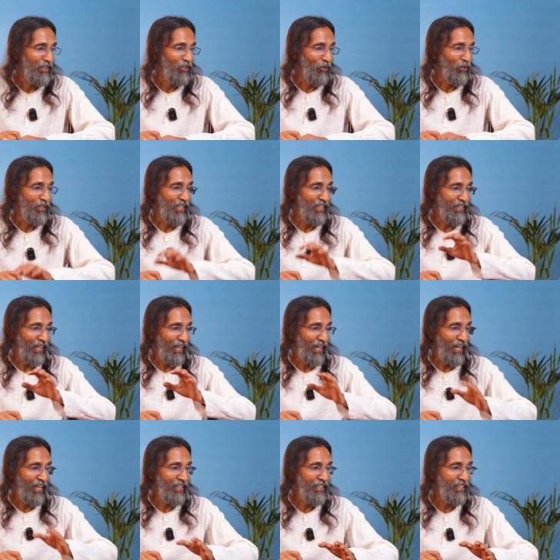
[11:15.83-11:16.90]
So in
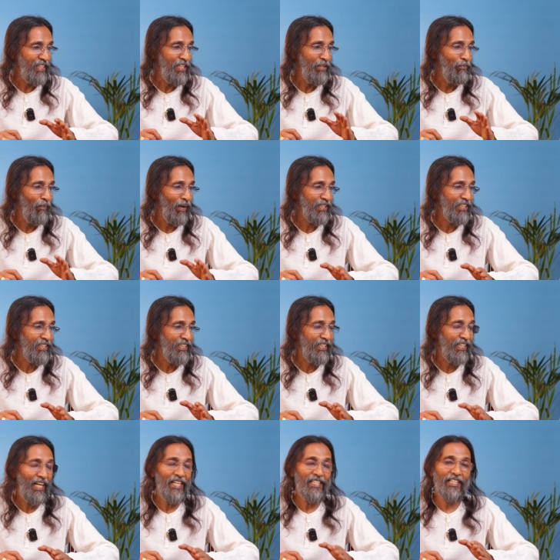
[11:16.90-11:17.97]
the end, he must
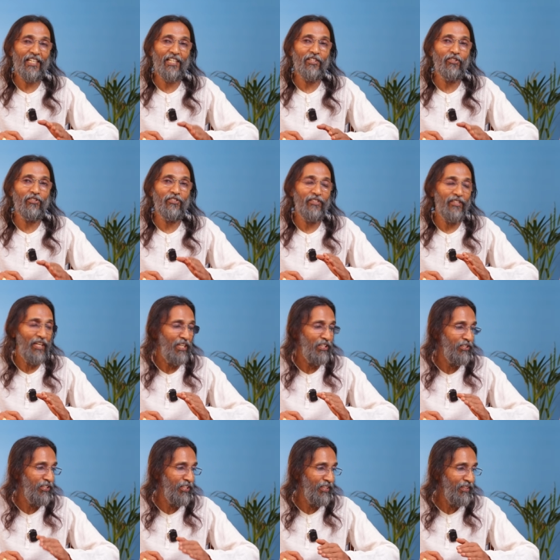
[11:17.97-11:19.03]
take his
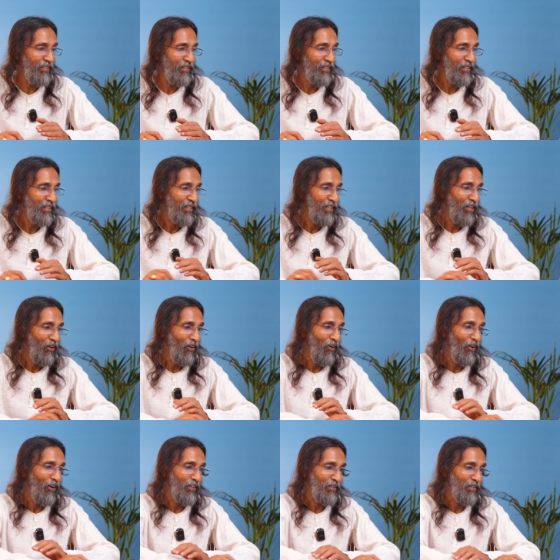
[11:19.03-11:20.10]
station,
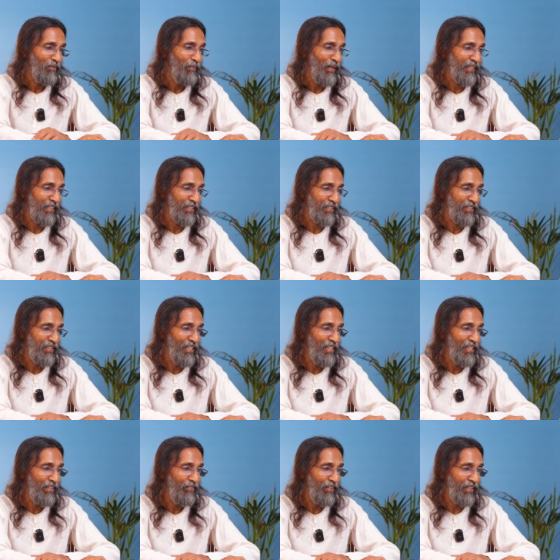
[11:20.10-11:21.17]
or better
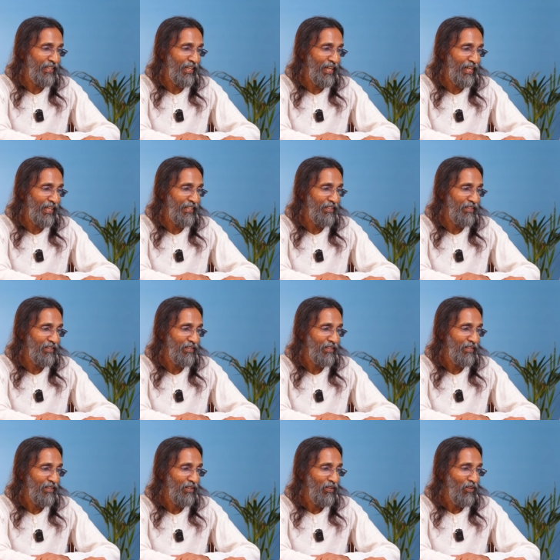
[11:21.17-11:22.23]
still, if he can,
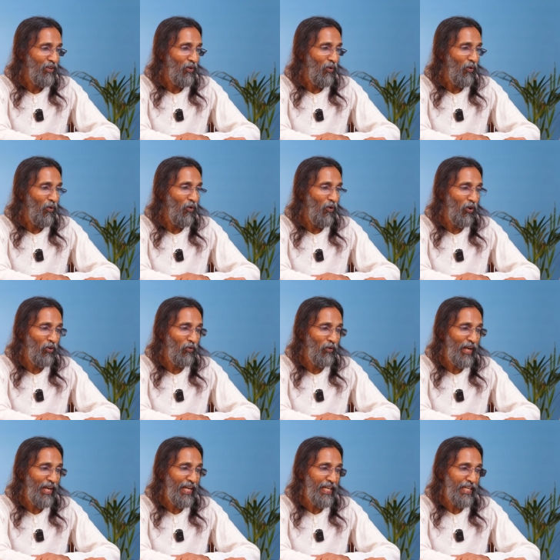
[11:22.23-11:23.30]

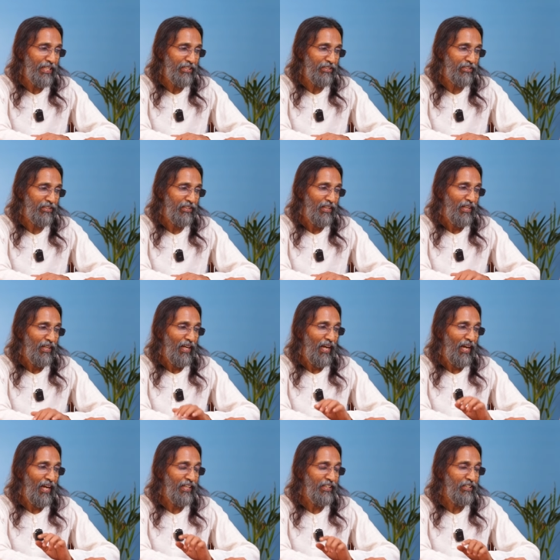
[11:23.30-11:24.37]
always
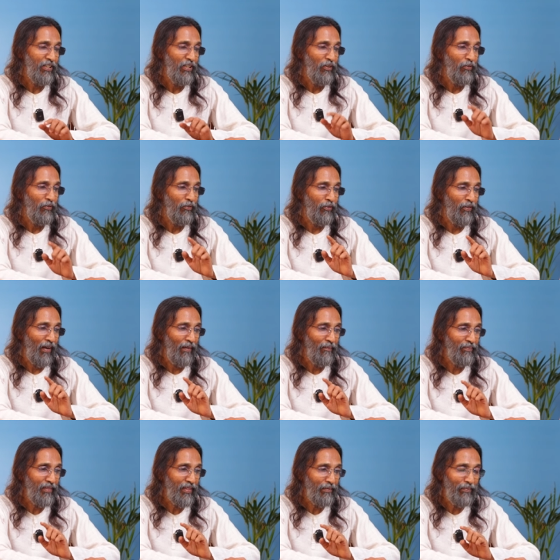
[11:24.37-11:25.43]
and
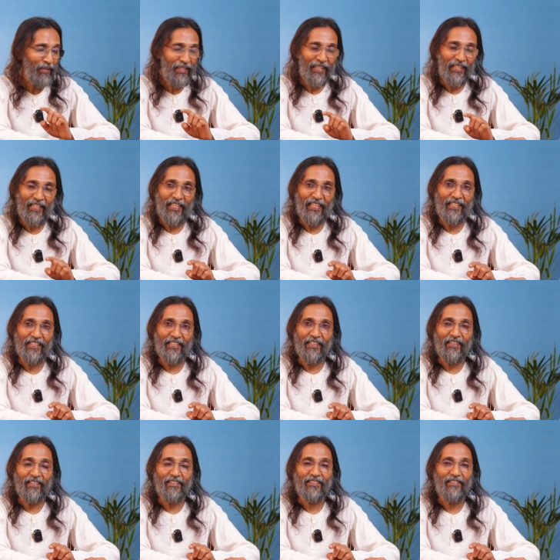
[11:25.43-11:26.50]
from the beginning,